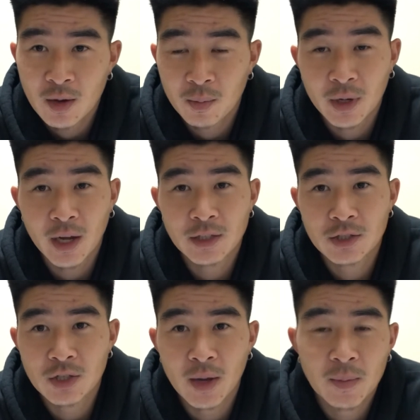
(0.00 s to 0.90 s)
but I
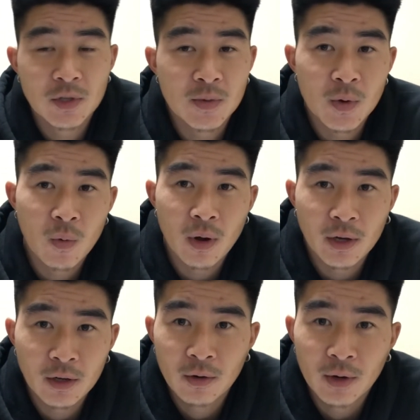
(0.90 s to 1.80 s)
just so happened to be
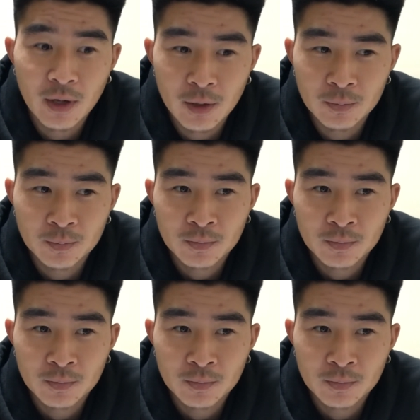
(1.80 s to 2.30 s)
walking around,